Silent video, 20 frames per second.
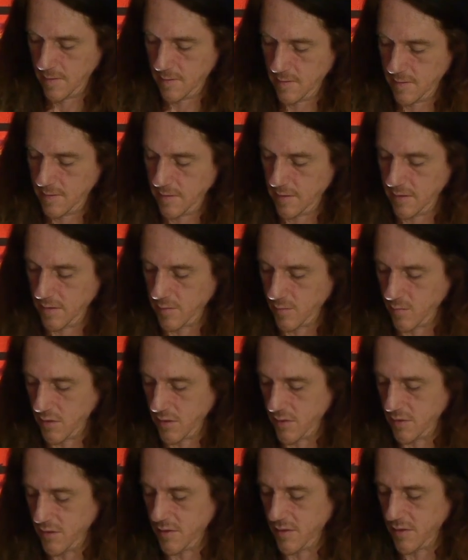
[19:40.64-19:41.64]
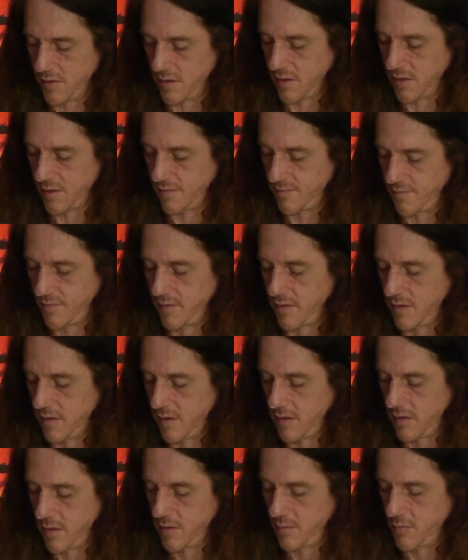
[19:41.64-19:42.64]
Take the washers off.
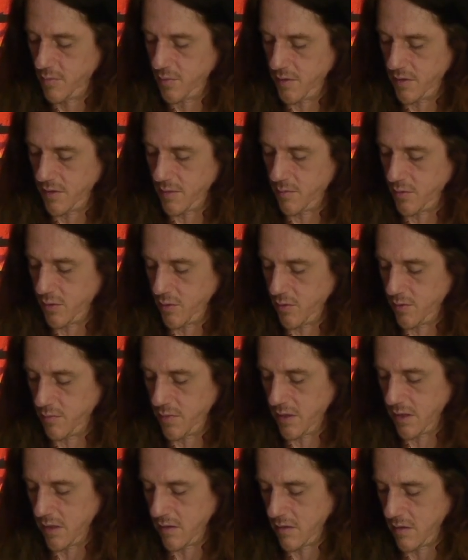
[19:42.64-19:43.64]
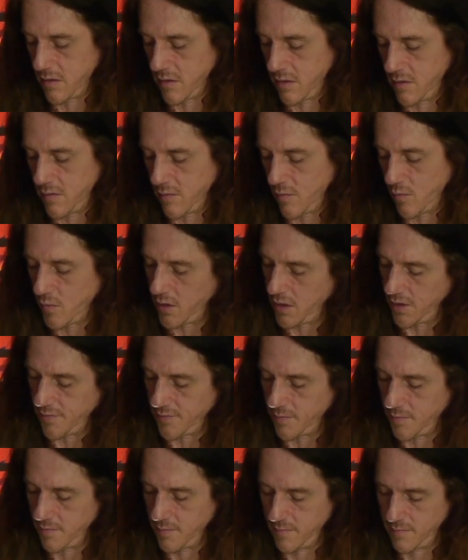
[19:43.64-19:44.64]
Put the bolt back on, or one of
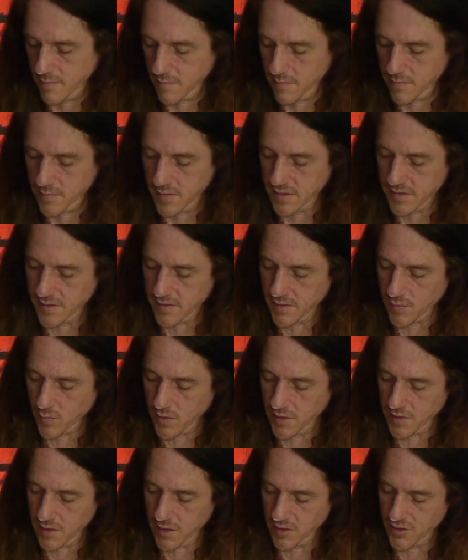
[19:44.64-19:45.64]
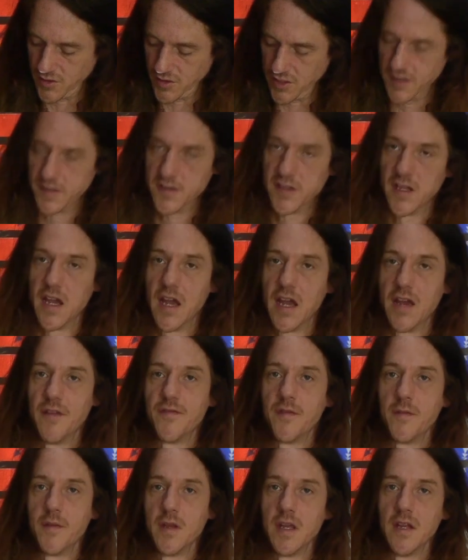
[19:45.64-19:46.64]
them. This is the one that adjusts the height
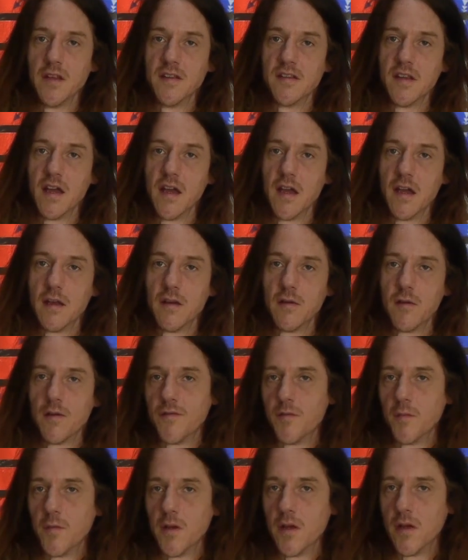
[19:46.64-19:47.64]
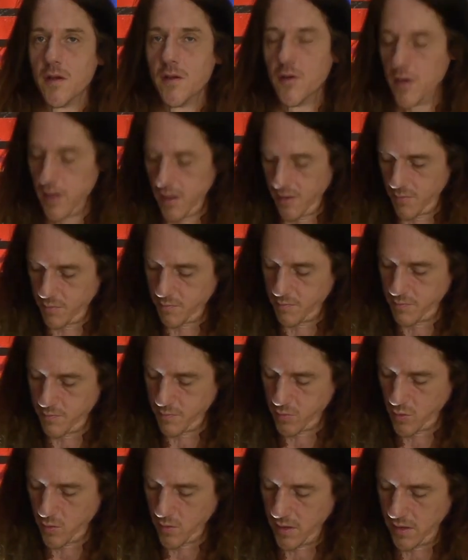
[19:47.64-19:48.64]
from the inside or from the underneath
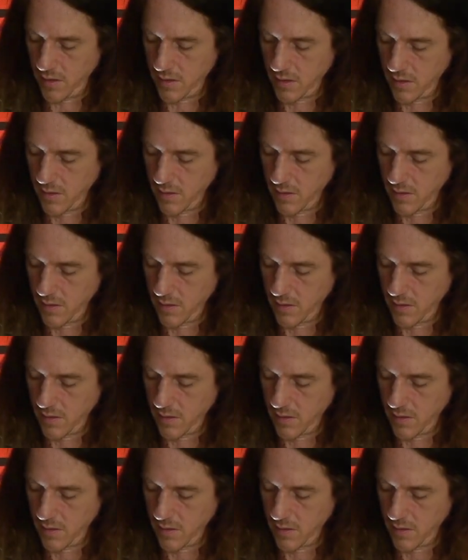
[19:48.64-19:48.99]
point.